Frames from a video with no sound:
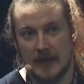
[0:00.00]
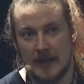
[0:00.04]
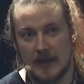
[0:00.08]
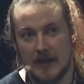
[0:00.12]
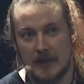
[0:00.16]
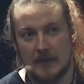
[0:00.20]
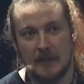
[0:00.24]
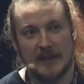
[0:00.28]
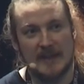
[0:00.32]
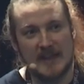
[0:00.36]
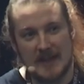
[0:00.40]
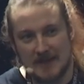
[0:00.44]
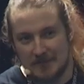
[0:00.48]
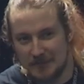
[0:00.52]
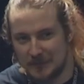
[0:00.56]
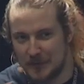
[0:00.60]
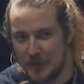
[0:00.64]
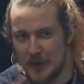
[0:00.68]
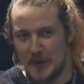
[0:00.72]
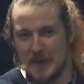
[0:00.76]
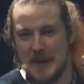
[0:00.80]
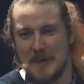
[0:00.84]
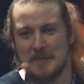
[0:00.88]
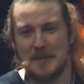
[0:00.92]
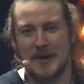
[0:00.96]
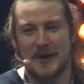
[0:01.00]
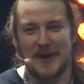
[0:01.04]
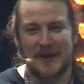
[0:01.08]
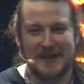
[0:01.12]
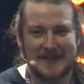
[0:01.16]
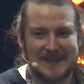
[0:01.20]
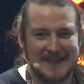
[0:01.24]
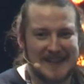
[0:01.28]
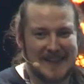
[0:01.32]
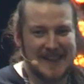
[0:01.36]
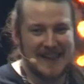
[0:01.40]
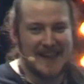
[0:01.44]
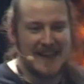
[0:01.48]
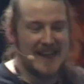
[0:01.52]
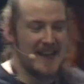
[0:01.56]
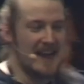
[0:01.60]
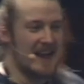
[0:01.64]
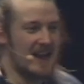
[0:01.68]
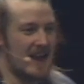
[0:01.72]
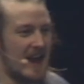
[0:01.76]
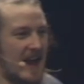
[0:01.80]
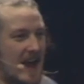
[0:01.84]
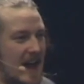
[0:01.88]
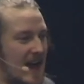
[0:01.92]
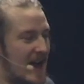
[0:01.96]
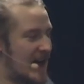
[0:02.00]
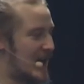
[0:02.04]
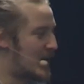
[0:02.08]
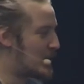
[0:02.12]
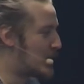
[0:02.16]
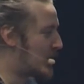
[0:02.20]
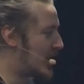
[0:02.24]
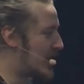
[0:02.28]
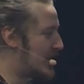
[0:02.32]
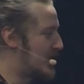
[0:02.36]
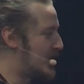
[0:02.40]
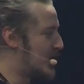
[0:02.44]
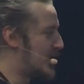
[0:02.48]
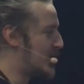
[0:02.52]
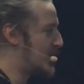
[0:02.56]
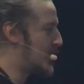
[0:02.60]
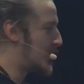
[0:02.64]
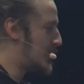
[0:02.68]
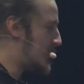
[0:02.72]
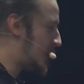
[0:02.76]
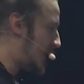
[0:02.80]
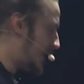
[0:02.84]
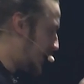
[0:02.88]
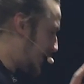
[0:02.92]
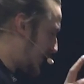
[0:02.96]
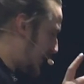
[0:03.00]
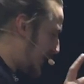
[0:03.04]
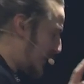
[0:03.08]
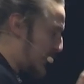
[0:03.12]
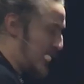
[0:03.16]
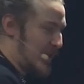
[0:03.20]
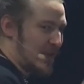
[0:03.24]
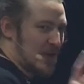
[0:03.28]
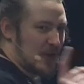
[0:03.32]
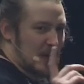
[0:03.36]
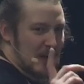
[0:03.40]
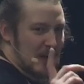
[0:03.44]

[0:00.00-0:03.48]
But yeah, remember what I talked about the revocation